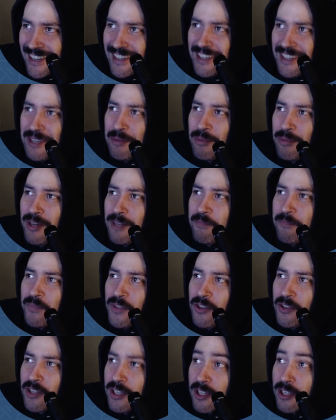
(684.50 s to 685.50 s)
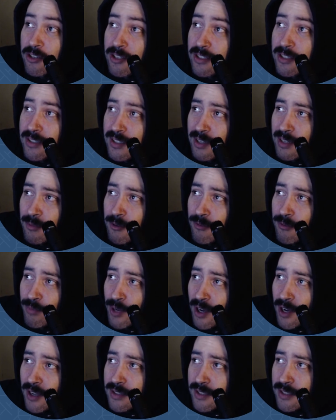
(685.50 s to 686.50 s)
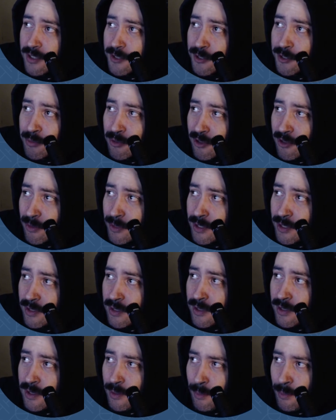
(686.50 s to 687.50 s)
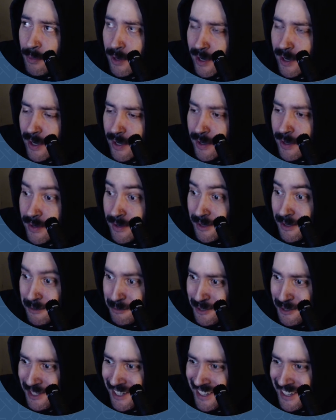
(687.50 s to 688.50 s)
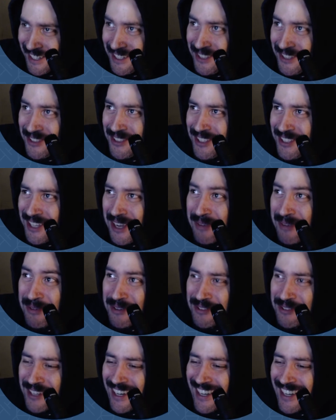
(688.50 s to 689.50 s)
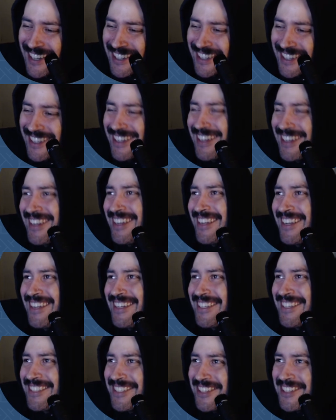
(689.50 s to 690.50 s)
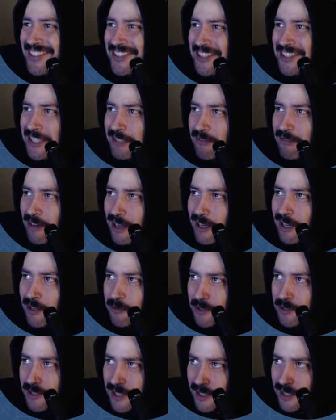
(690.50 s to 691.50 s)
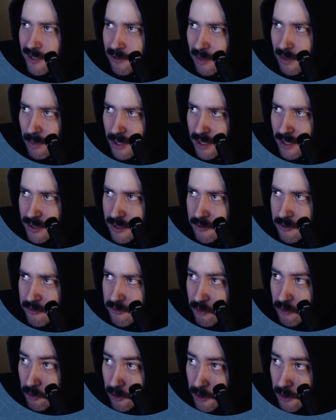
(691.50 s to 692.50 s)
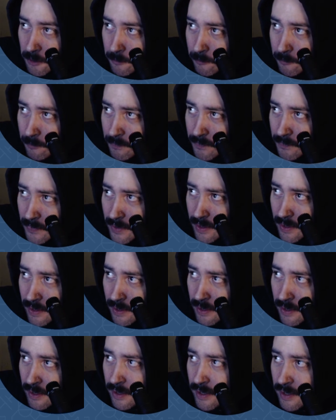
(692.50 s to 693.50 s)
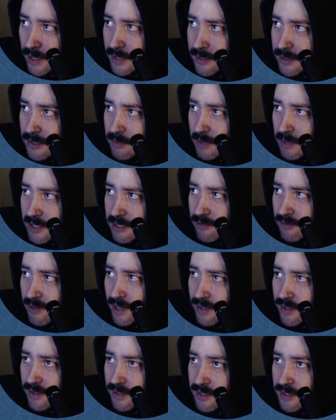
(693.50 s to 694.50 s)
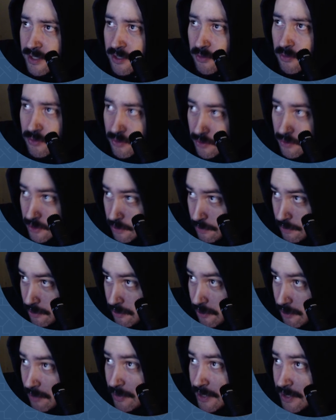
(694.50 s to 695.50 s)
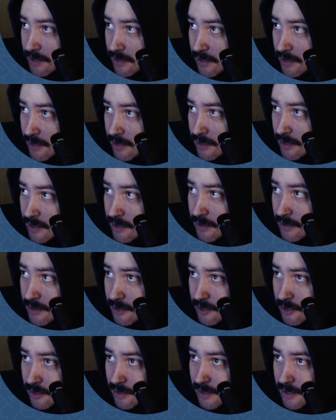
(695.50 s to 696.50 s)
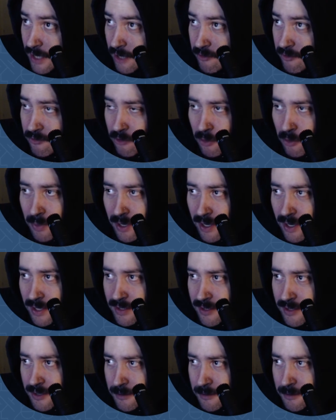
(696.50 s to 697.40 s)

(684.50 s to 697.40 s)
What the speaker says: But you can increase the number of pods in your deployment by applying a new YAML file. So this file will set the replicas to 4 and specify that the deployment should have 4 pods.